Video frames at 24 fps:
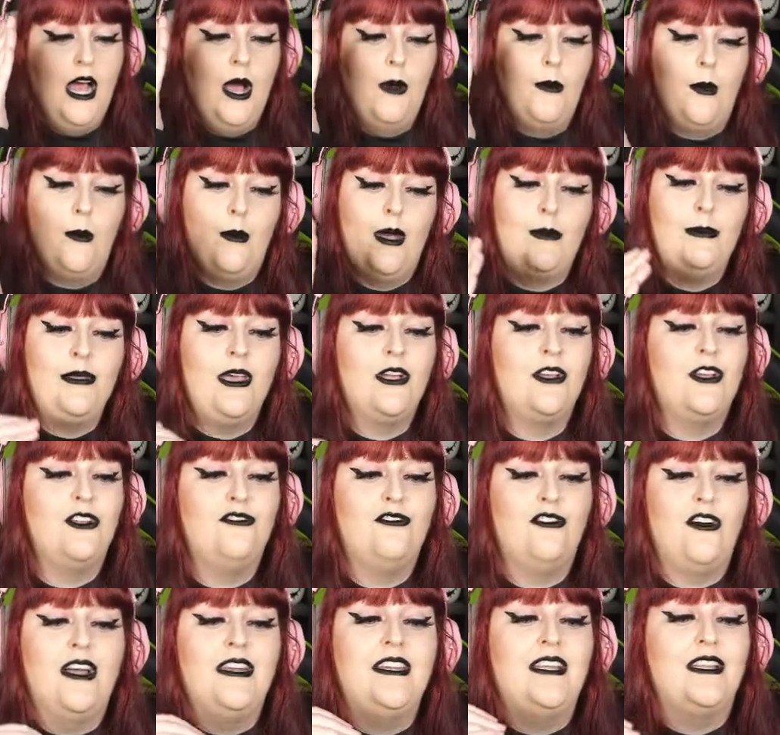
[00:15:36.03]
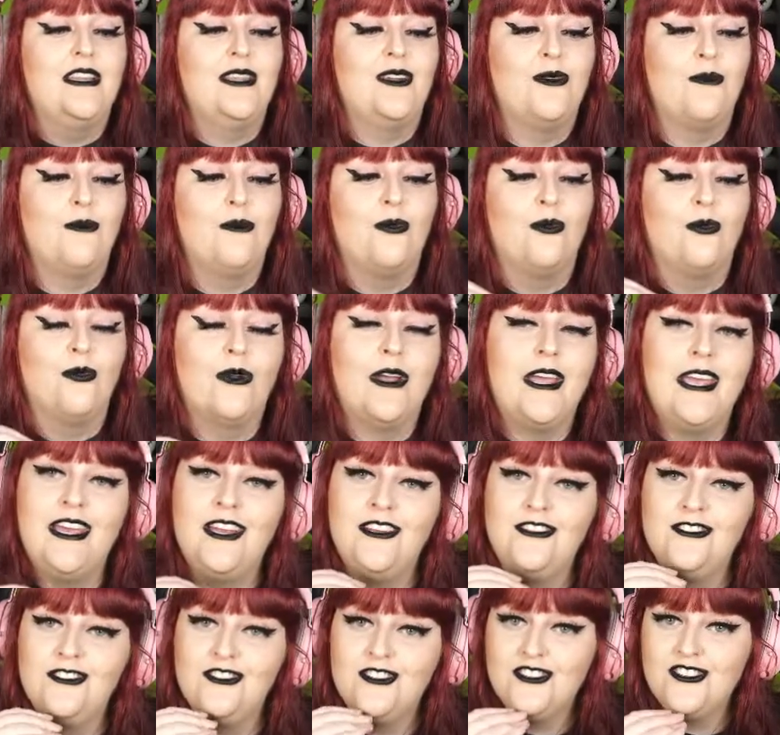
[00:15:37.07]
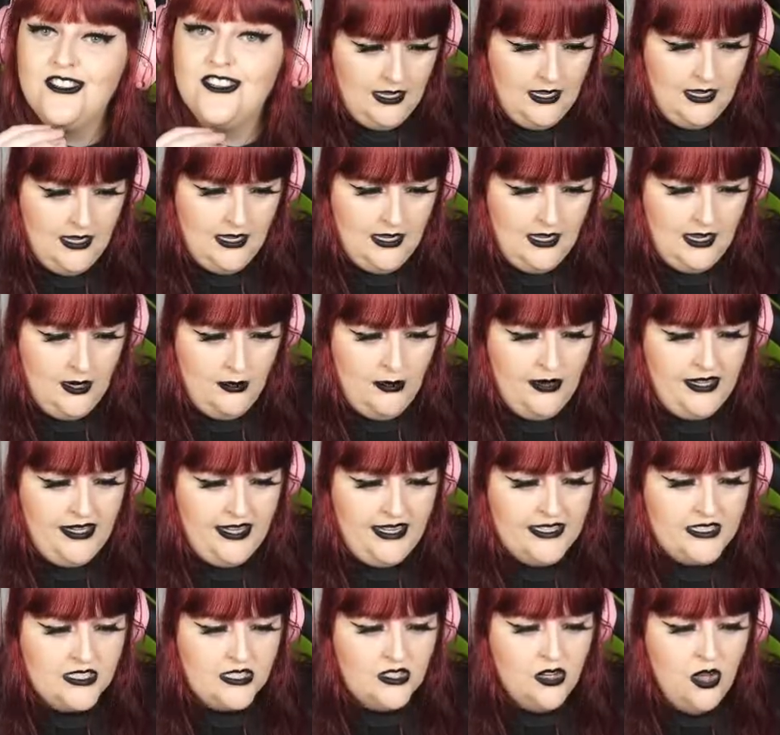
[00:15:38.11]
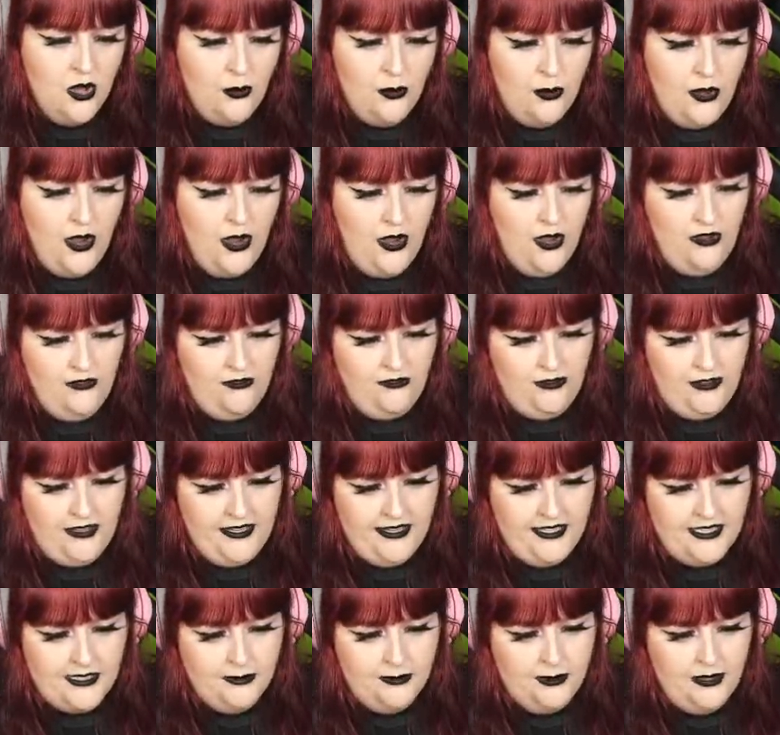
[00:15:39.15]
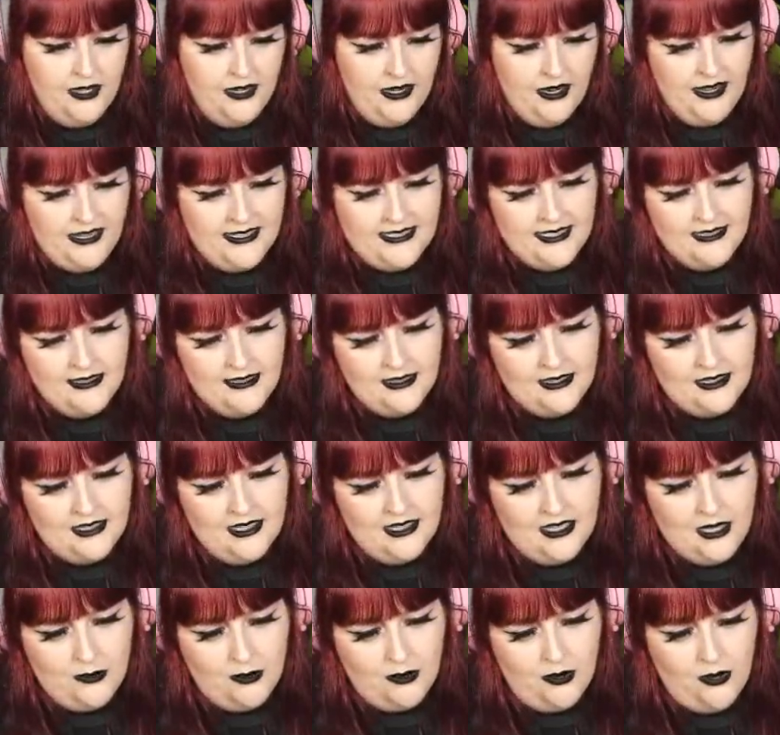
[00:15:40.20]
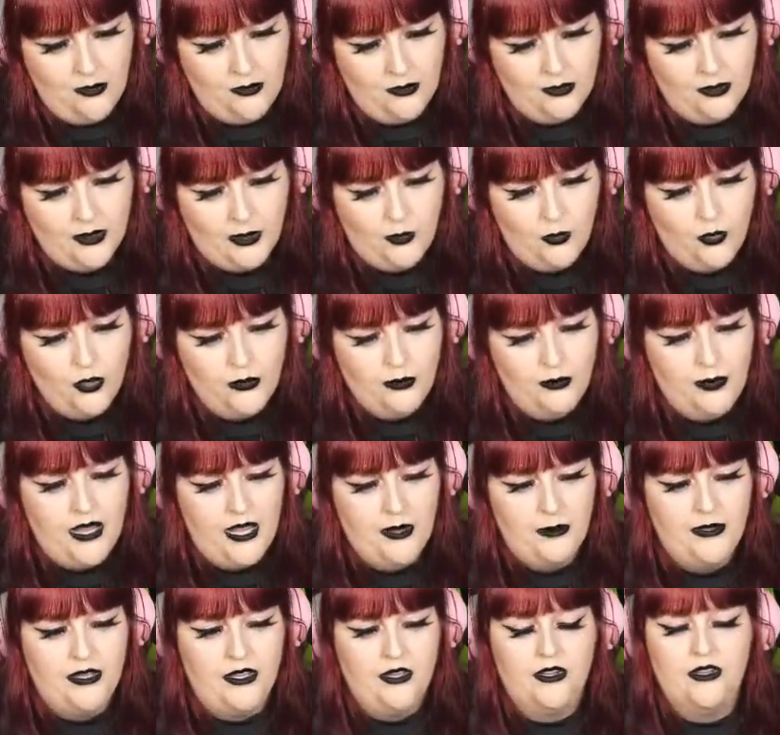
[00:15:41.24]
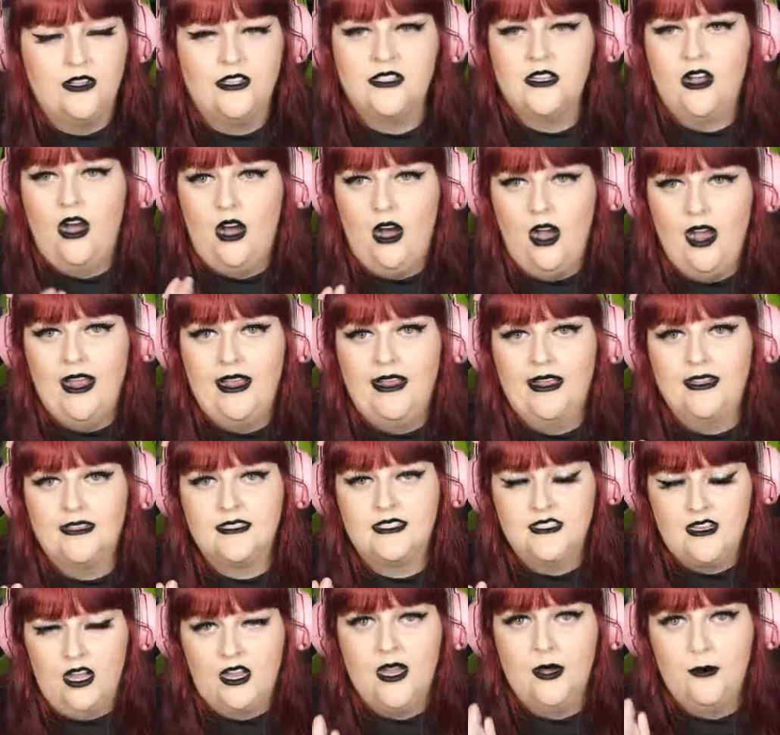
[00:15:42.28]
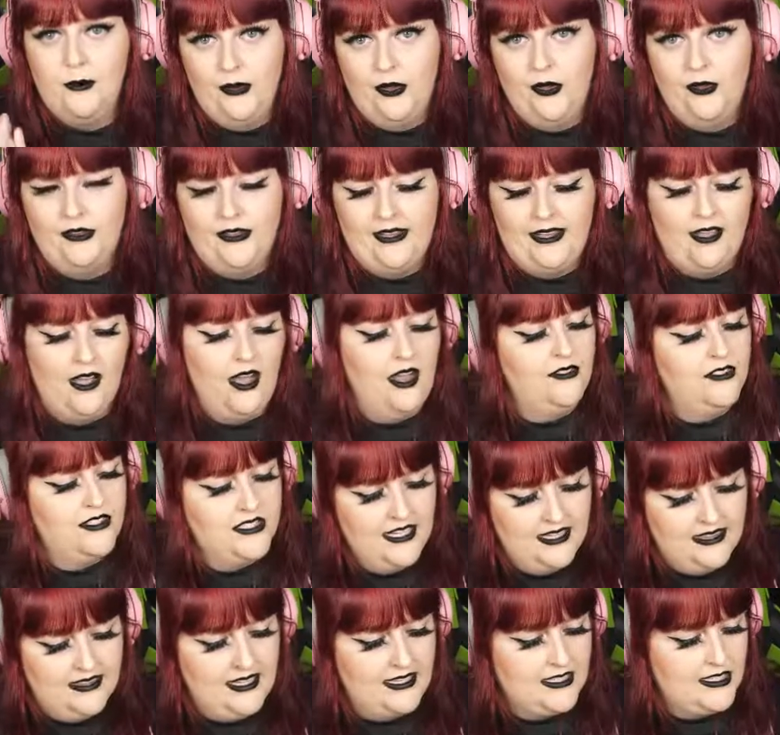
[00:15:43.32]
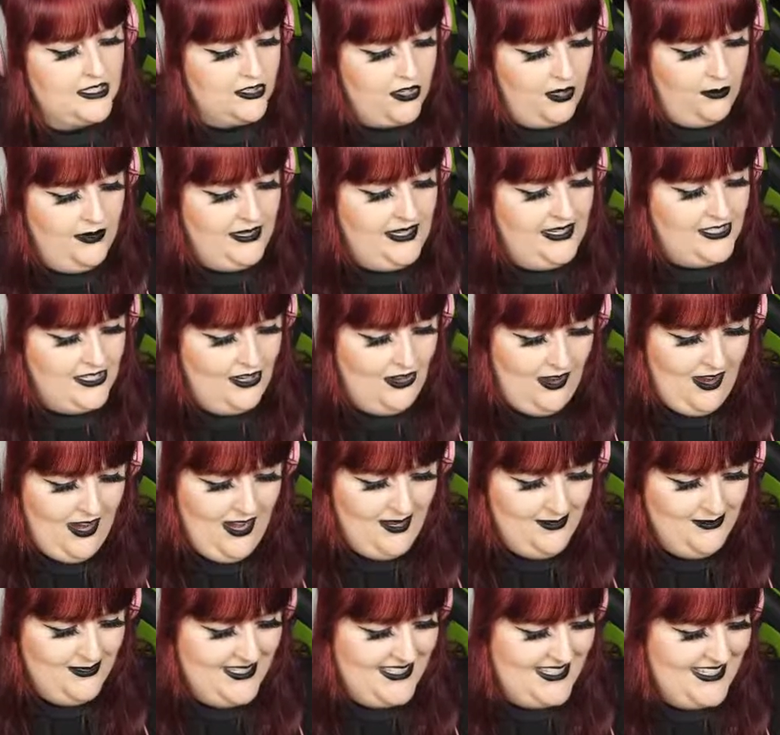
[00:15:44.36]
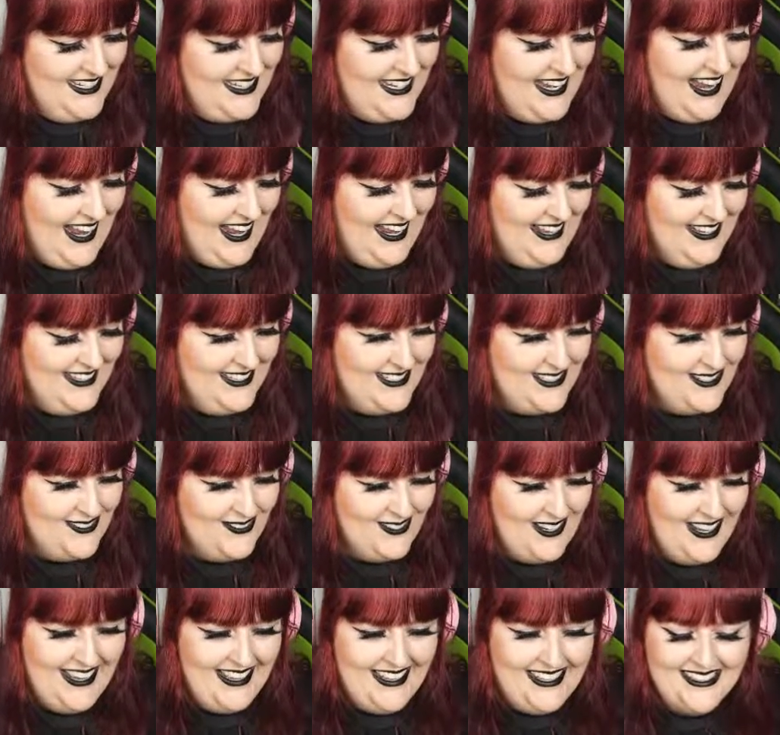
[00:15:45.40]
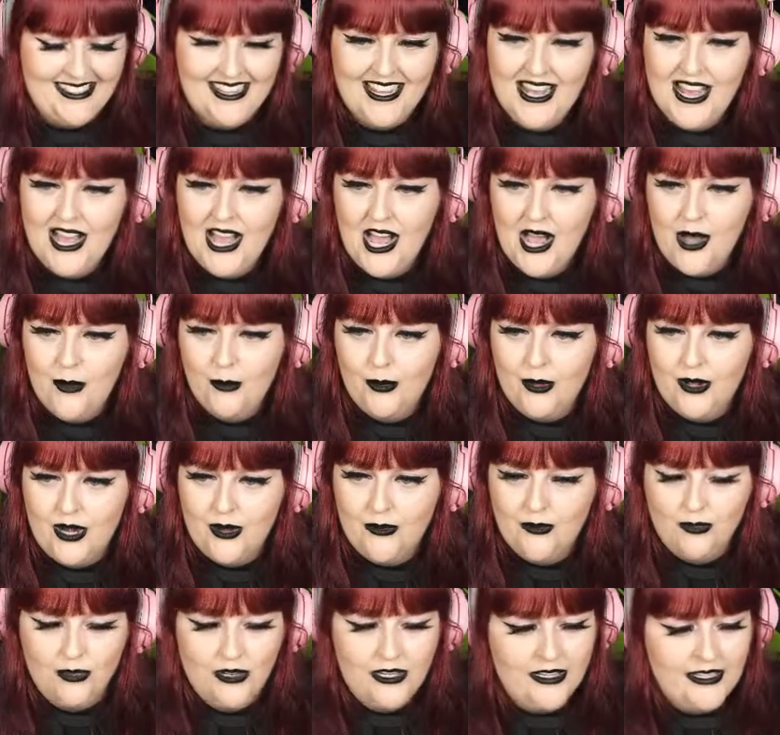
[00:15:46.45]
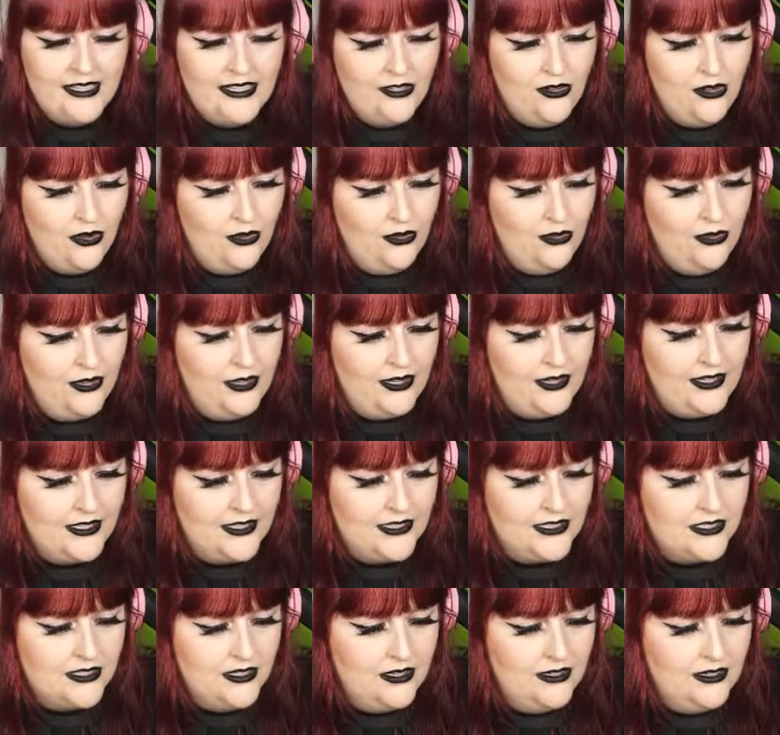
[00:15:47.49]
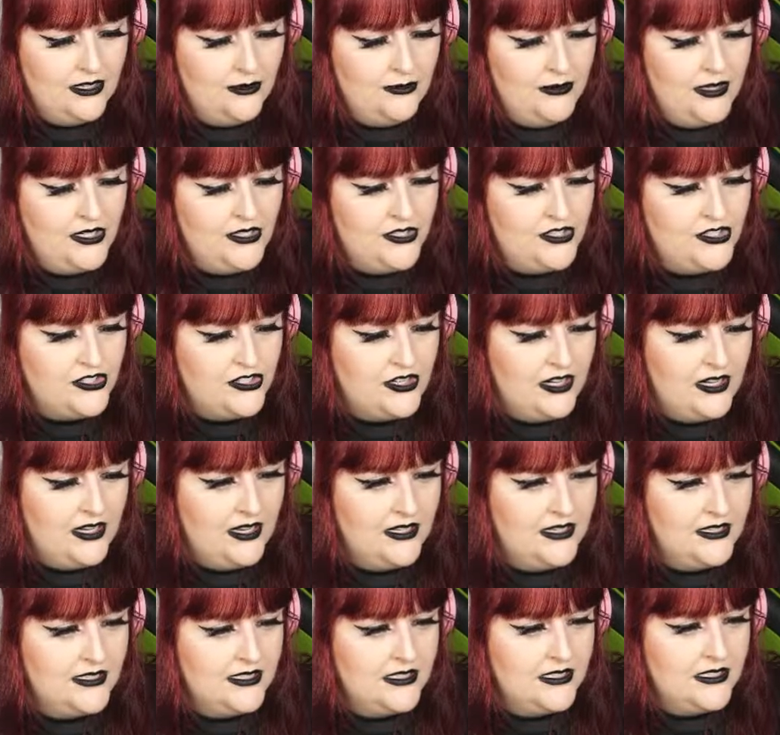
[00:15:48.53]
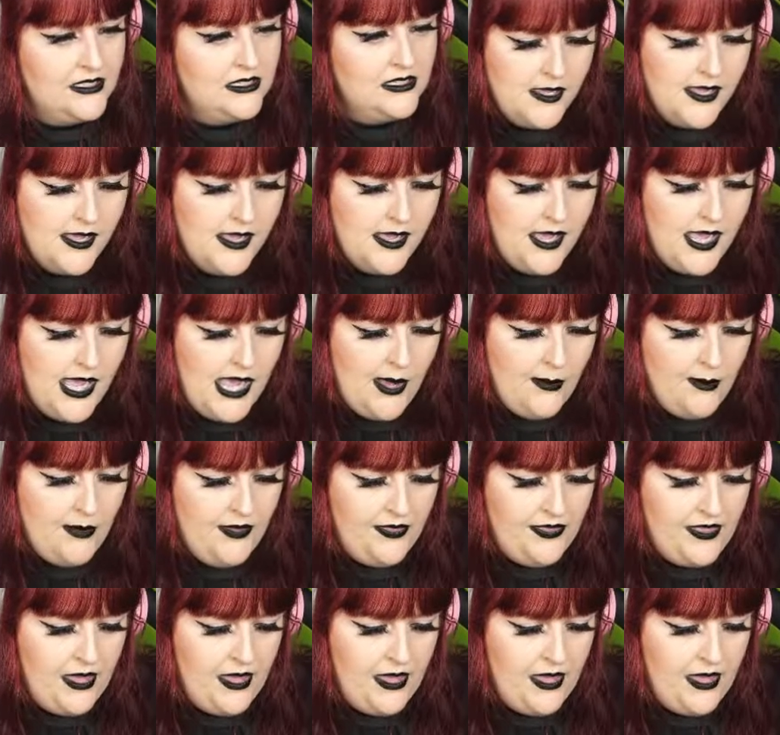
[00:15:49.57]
But maybe I could find a little bridge. I mean, it's not perfect, but I didn't think it probably would be because I suck at building. I've said that so many times today as well, but I'm really not good at it. So let me just... But that